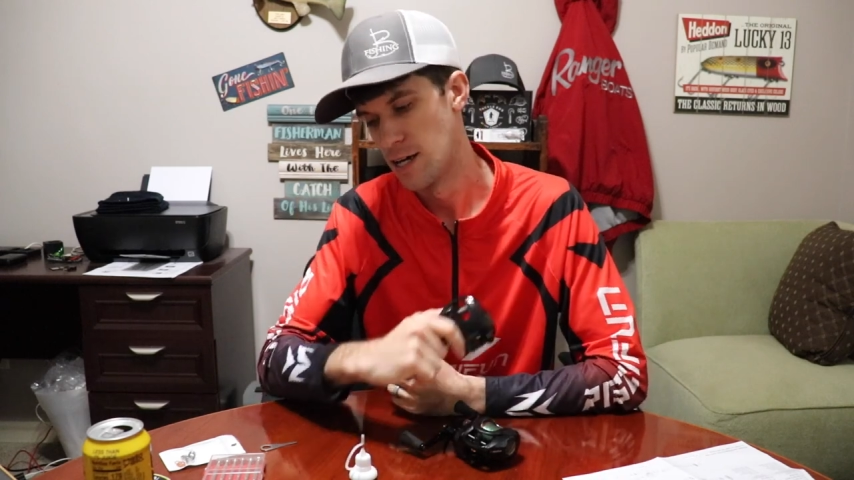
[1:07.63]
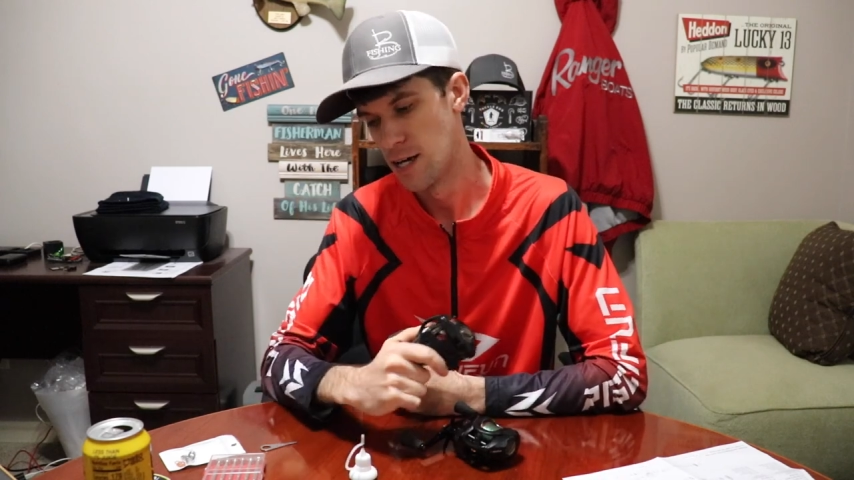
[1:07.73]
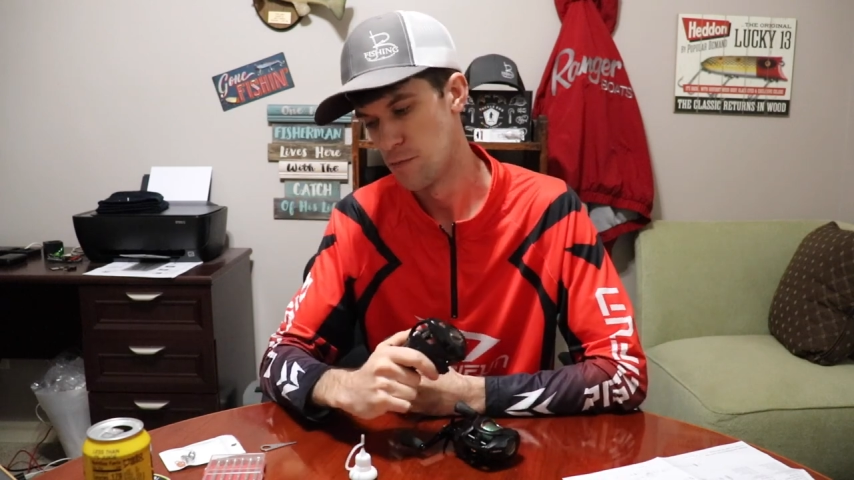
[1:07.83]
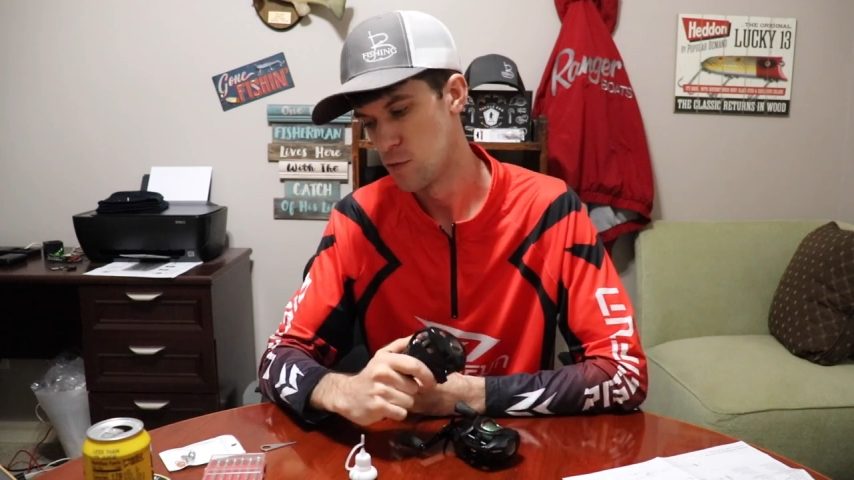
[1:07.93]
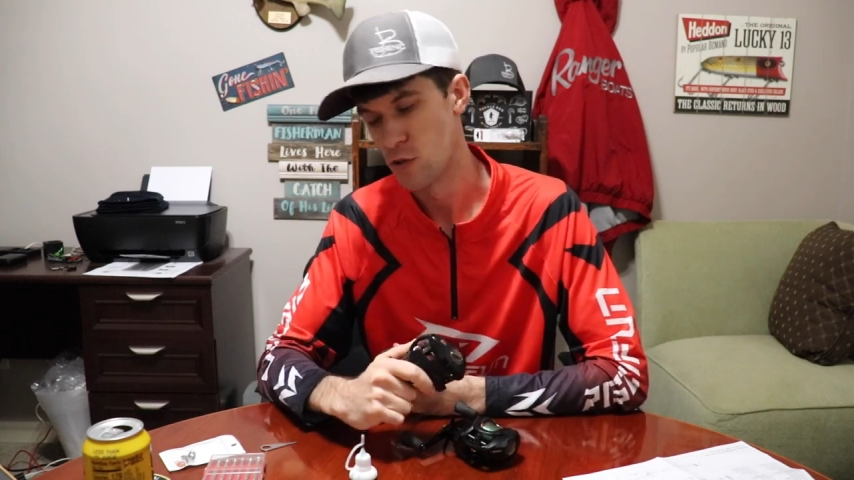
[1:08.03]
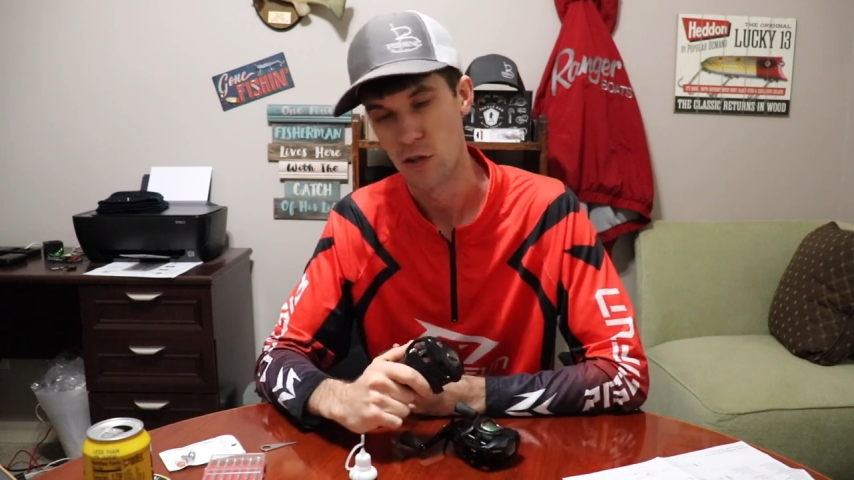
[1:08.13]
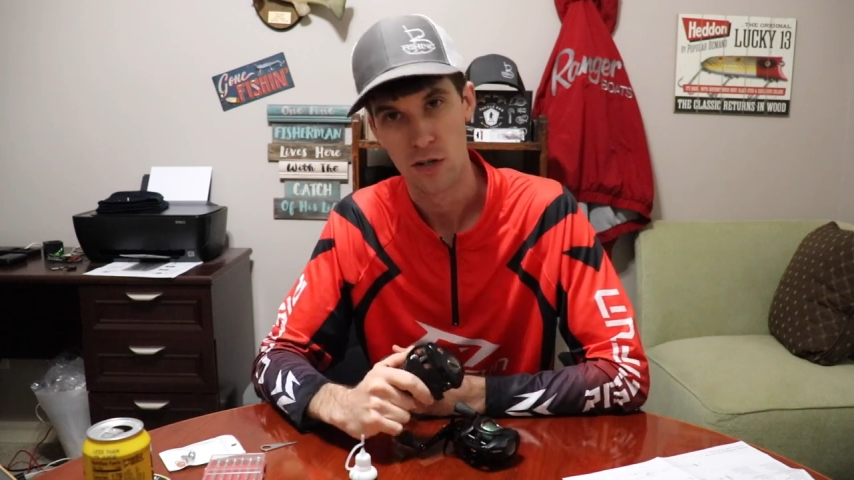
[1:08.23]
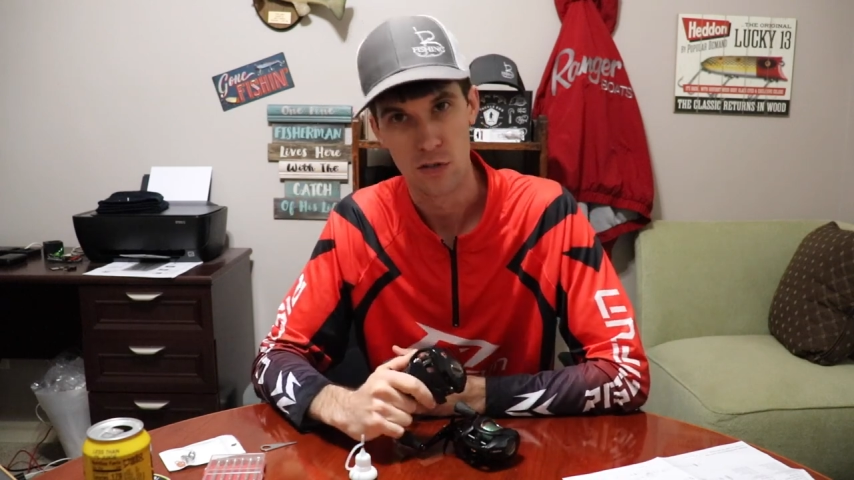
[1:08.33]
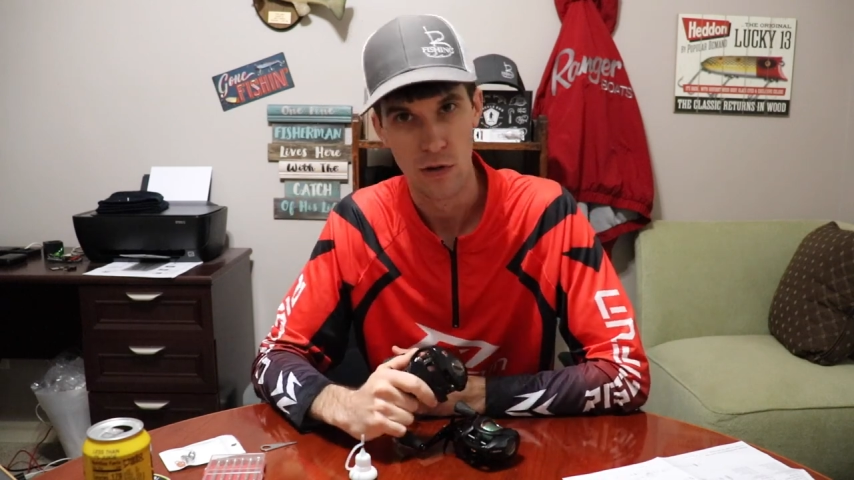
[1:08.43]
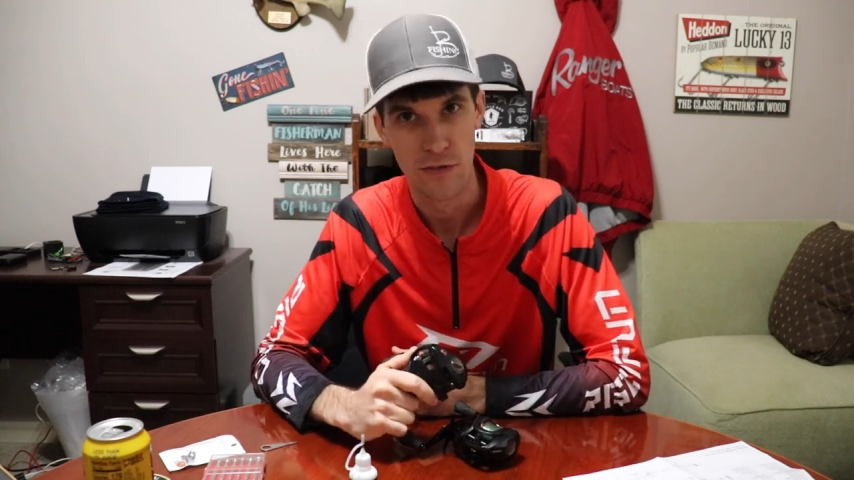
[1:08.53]
Um, you can
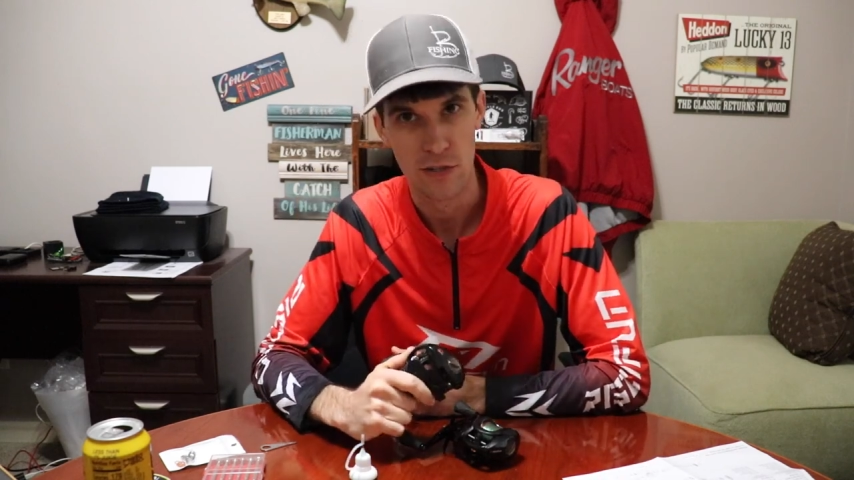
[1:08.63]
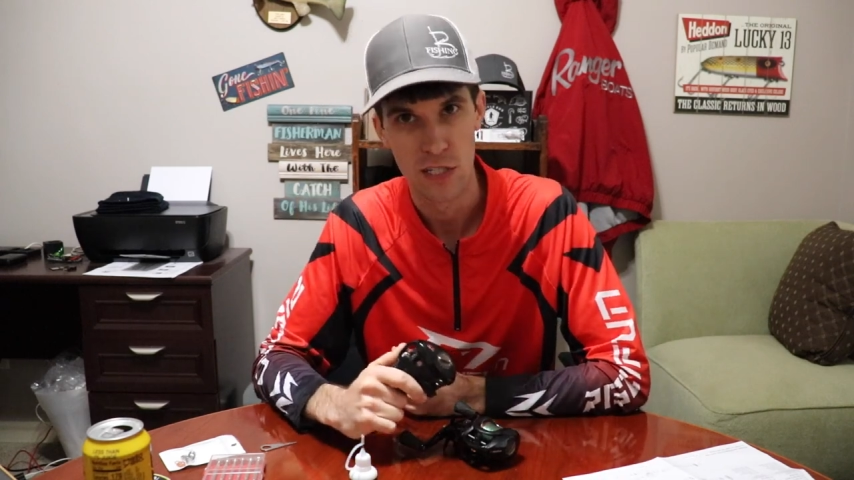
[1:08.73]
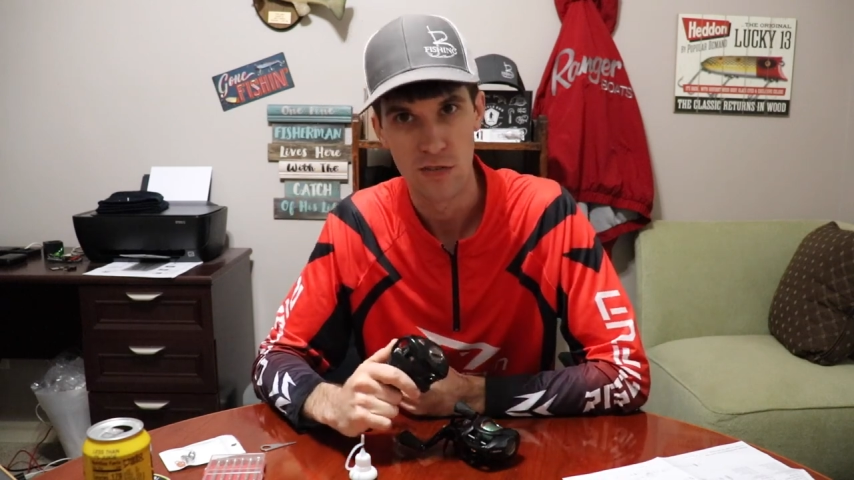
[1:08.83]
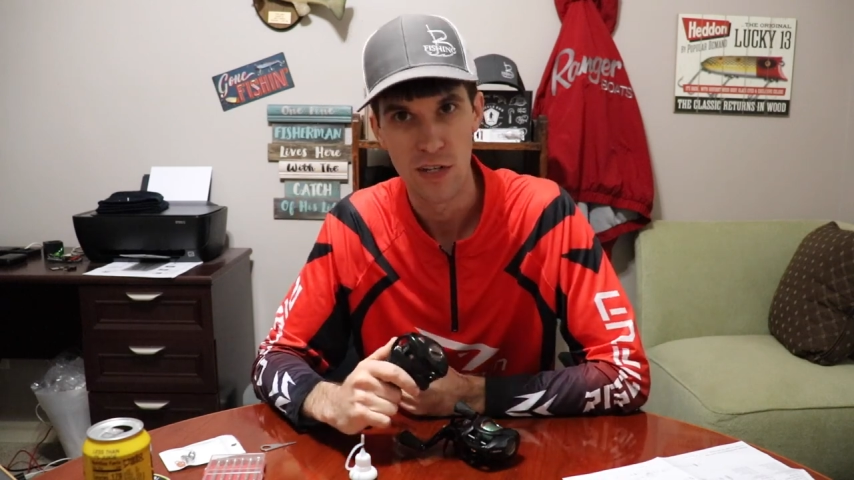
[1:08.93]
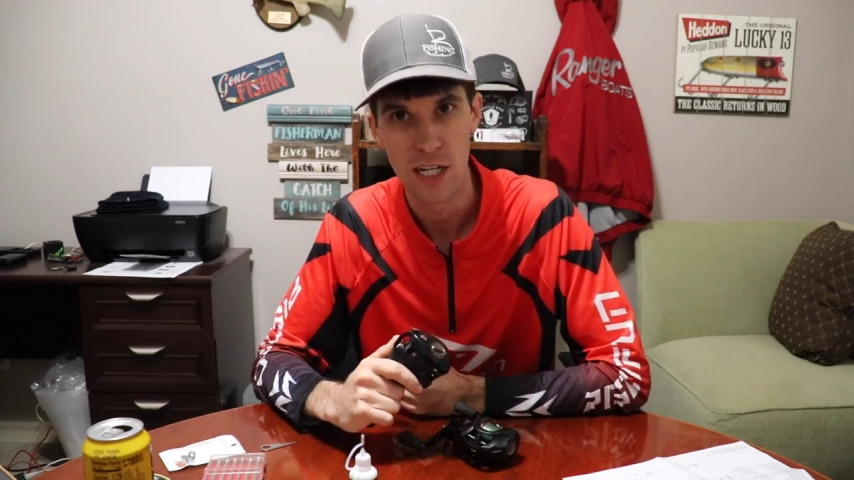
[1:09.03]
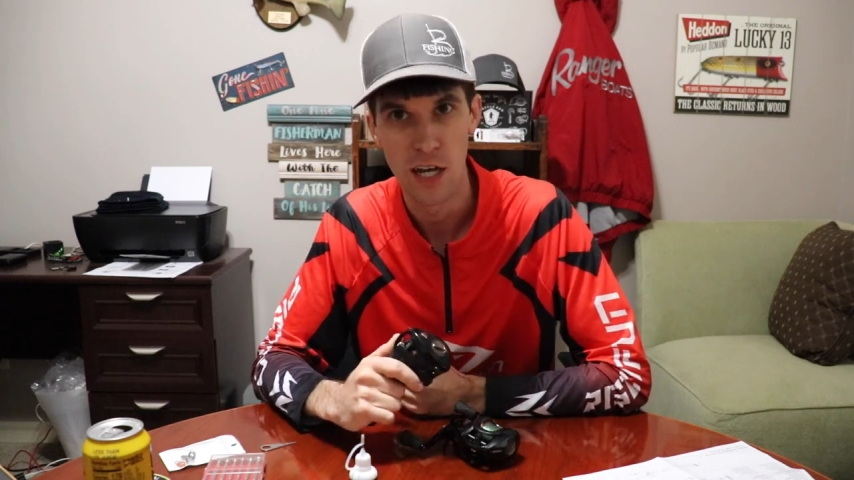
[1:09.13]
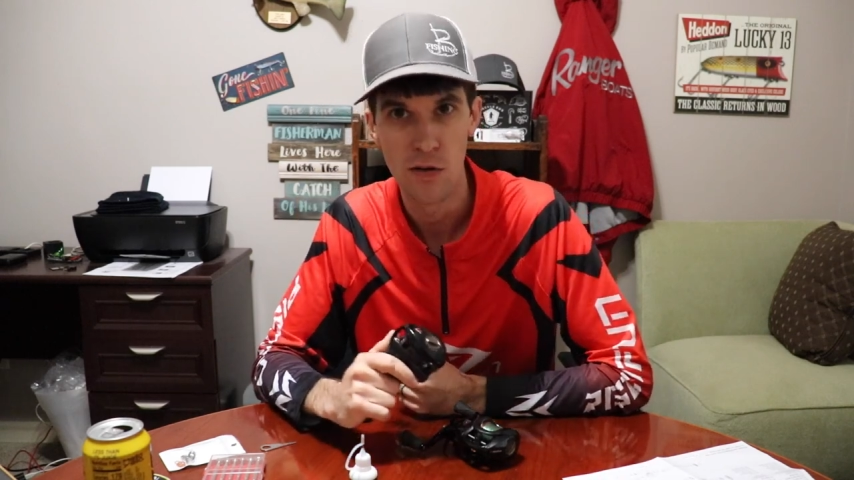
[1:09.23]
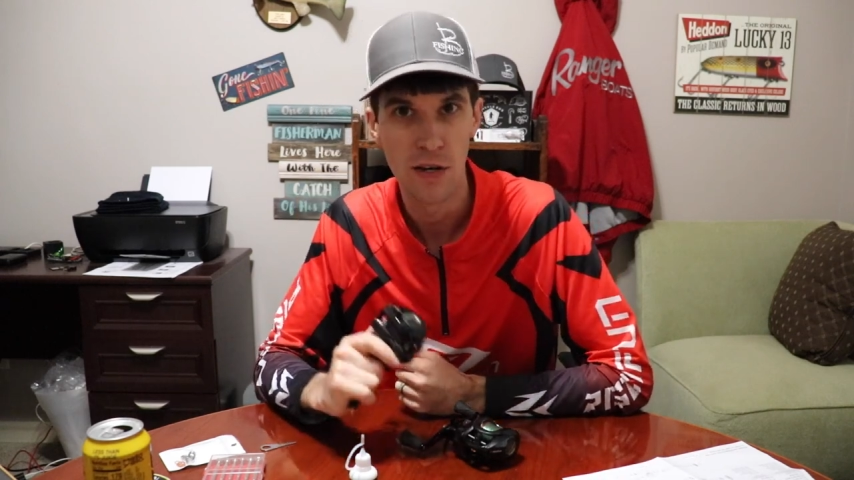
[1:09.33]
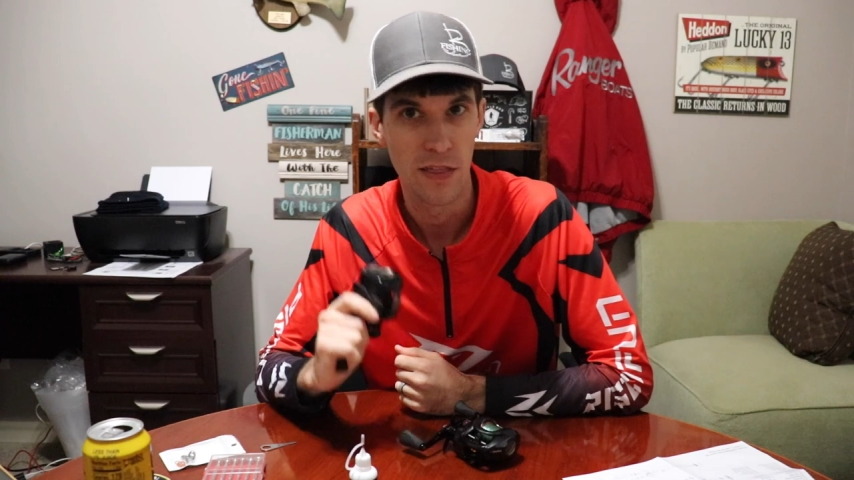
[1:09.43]
also reference this video.